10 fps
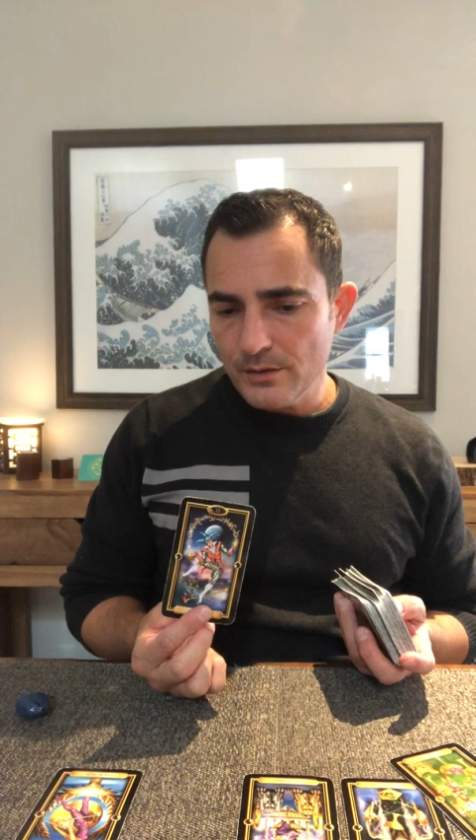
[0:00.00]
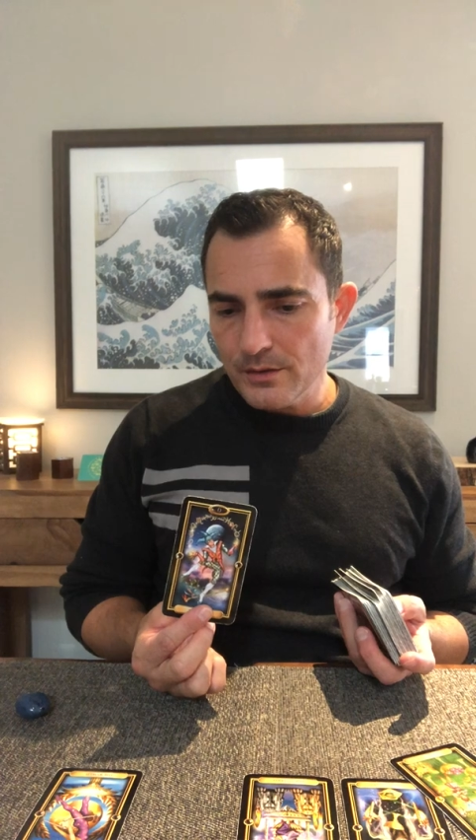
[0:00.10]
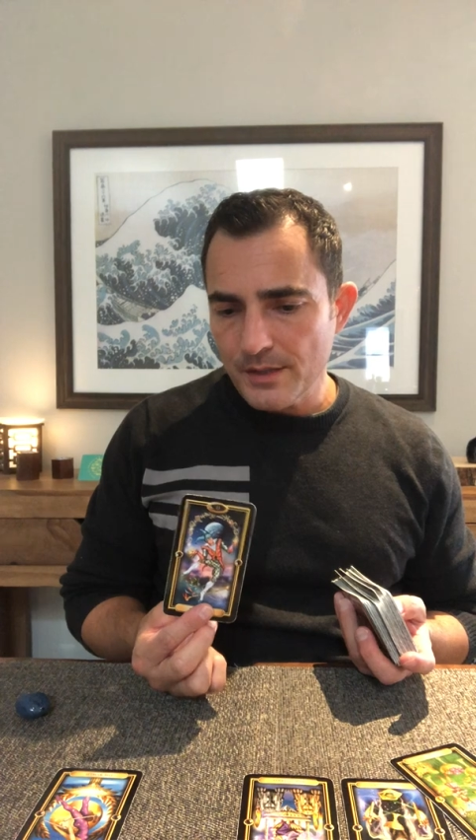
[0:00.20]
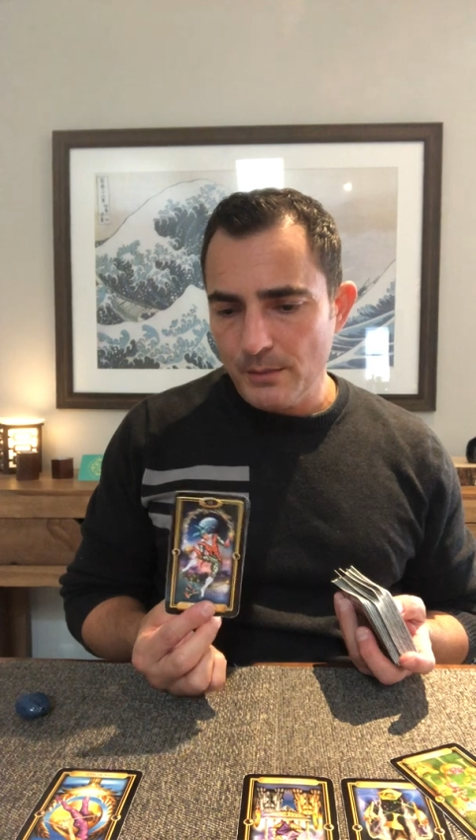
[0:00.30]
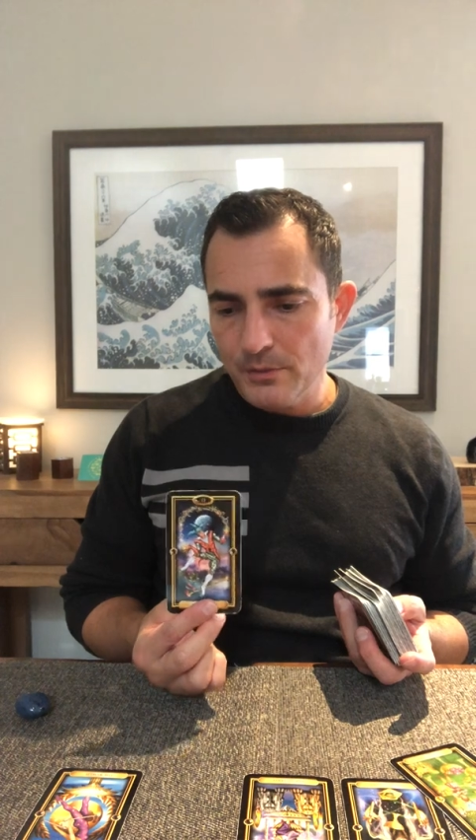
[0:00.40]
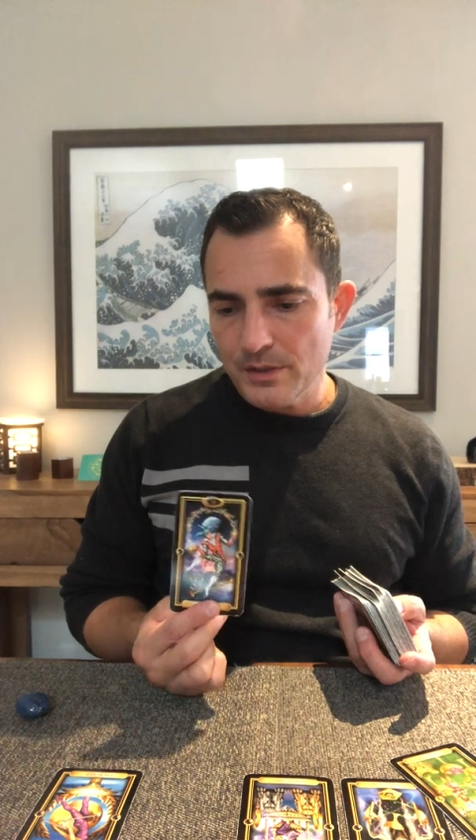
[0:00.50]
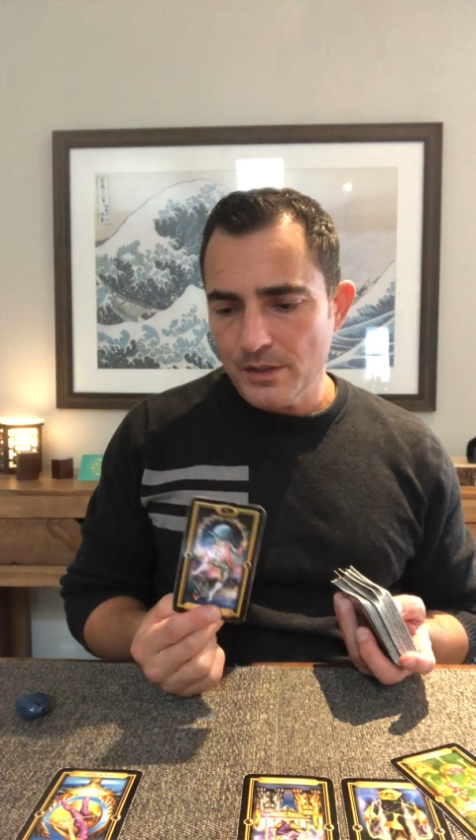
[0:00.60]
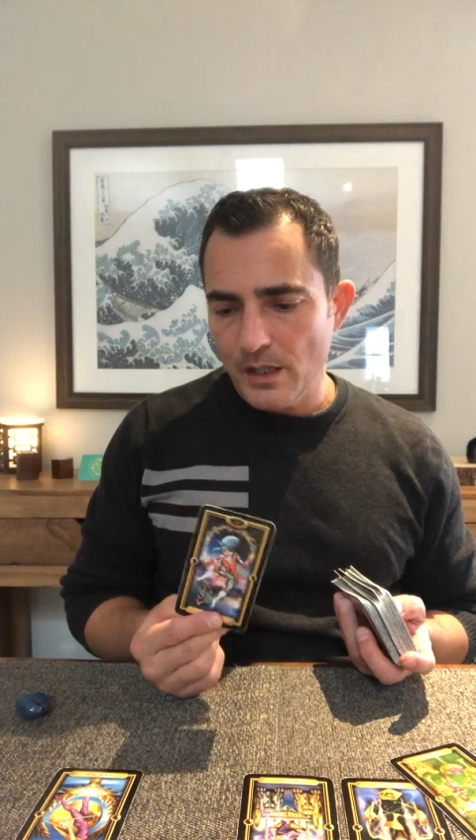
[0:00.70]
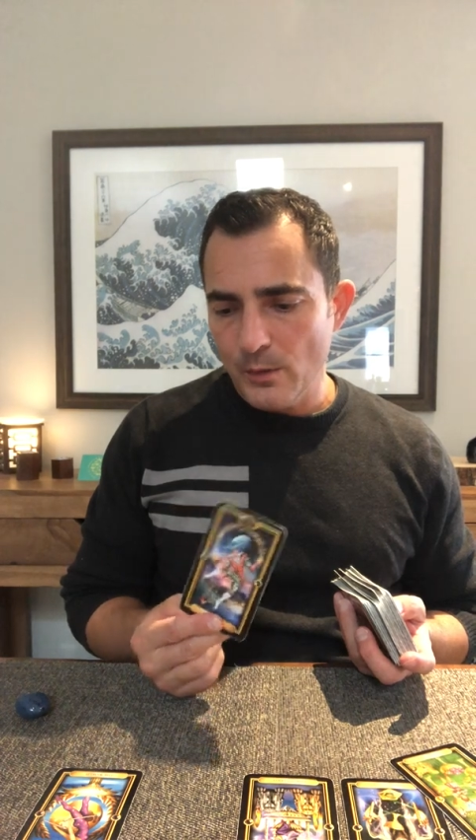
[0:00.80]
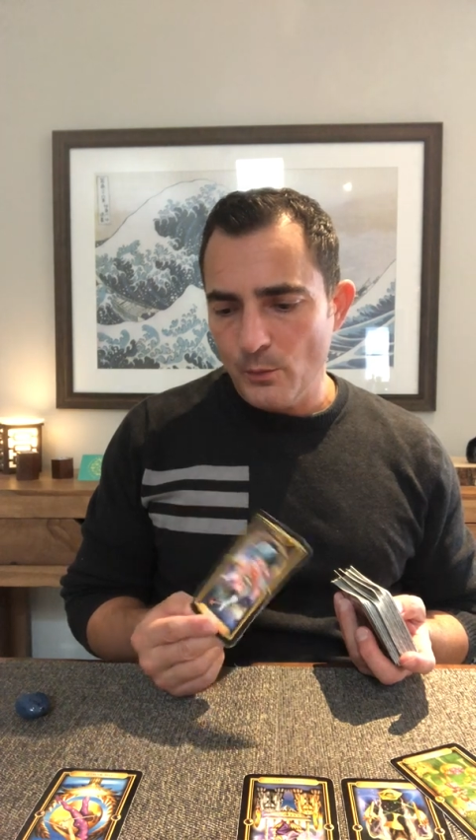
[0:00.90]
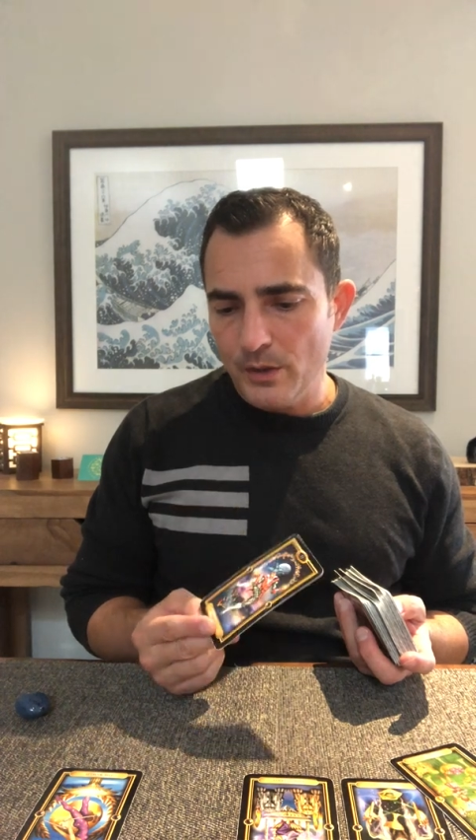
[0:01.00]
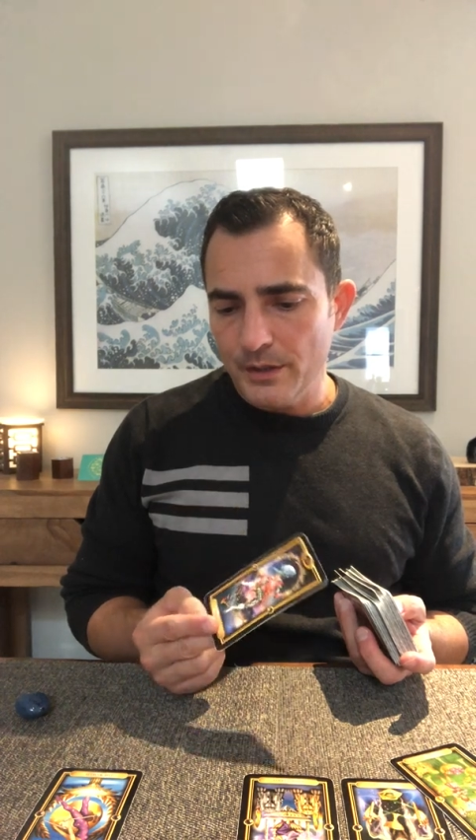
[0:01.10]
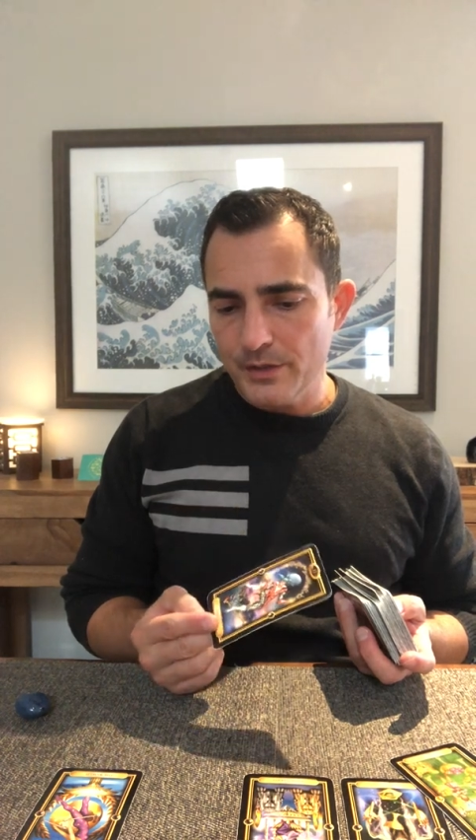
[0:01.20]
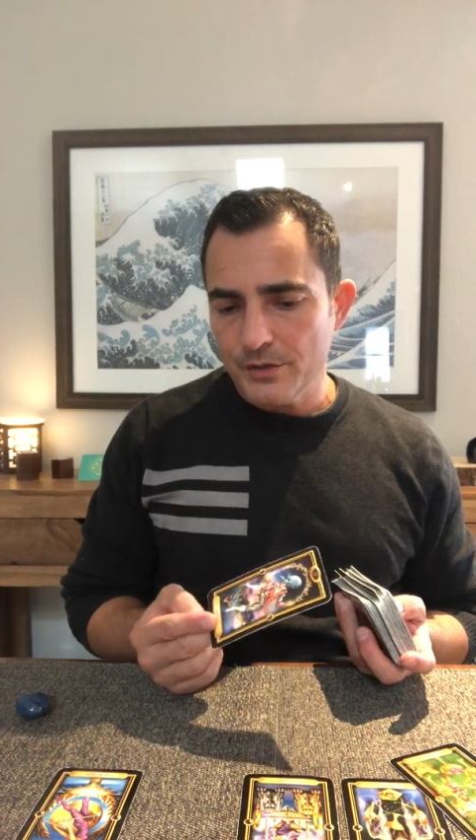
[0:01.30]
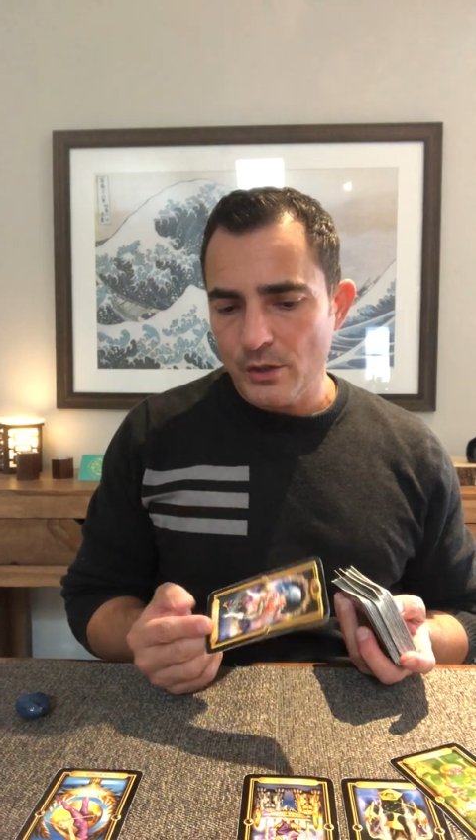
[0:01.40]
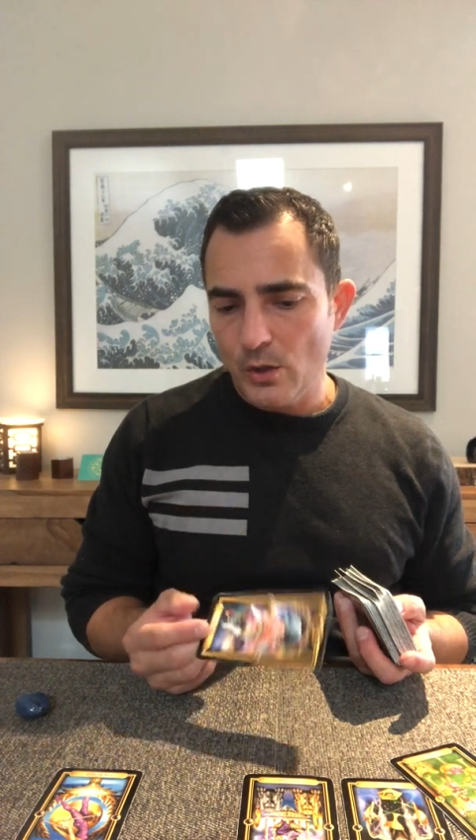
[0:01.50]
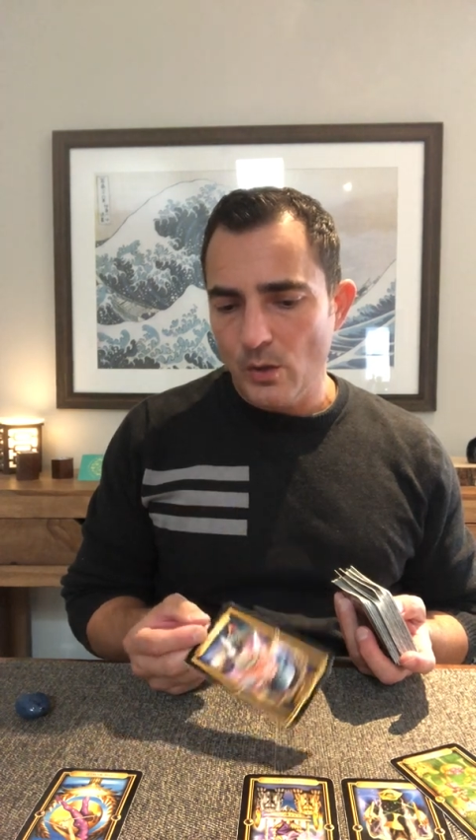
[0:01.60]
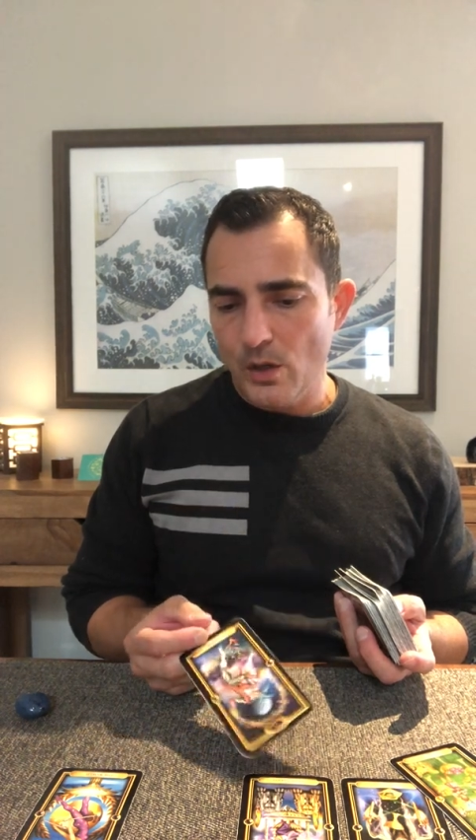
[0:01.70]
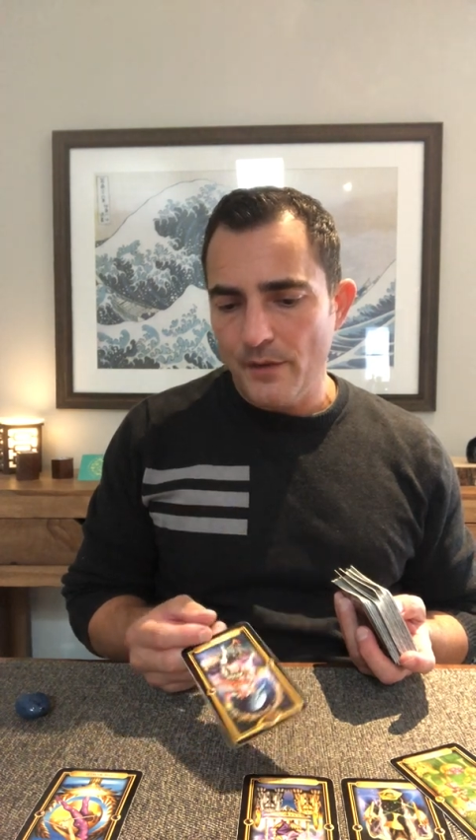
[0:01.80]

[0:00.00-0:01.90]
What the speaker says: someone's not willing to go